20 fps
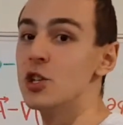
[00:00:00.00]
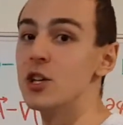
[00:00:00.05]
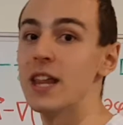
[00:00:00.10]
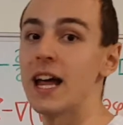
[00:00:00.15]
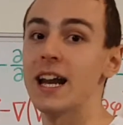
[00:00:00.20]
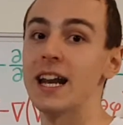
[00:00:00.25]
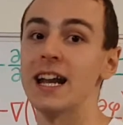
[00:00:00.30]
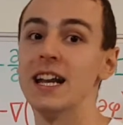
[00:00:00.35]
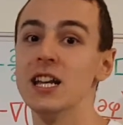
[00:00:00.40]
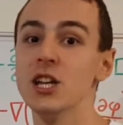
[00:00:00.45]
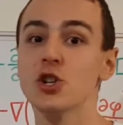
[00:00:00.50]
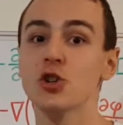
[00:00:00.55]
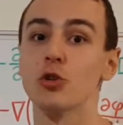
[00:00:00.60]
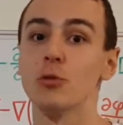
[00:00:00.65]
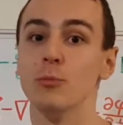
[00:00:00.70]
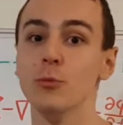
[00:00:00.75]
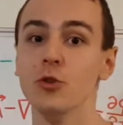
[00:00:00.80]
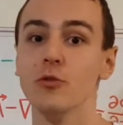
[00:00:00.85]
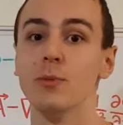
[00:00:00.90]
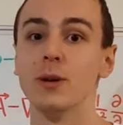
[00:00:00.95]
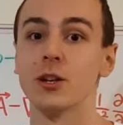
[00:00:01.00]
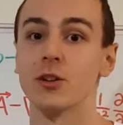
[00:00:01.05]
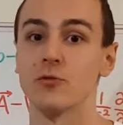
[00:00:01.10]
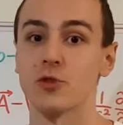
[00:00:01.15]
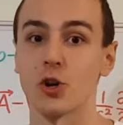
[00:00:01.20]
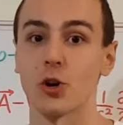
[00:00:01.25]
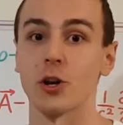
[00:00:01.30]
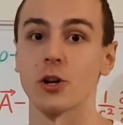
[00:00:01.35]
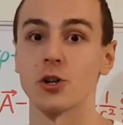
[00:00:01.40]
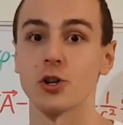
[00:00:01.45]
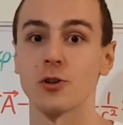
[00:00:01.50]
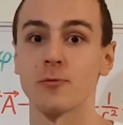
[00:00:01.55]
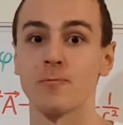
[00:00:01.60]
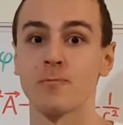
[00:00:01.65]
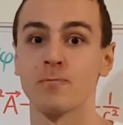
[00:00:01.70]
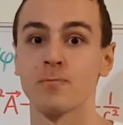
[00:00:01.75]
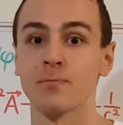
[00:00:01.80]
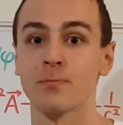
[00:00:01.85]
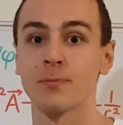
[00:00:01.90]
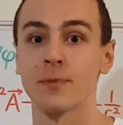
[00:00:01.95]
to that initial movement of charge.
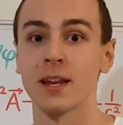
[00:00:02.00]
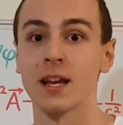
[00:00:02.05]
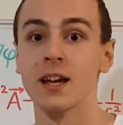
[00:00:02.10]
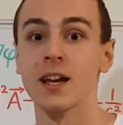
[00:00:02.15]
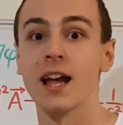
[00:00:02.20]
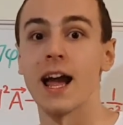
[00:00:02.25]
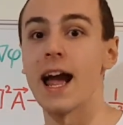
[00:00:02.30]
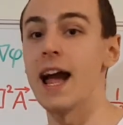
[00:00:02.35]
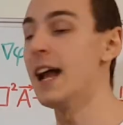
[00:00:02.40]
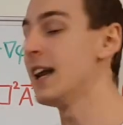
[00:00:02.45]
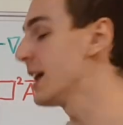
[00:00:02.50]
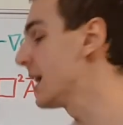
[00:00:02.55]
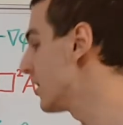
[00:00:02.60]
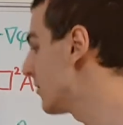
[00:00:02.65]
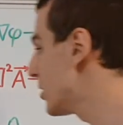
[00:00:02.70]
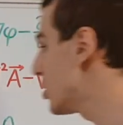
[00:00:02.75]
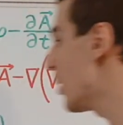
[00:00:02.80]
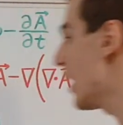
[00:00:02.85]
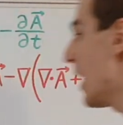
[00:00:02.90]
And if you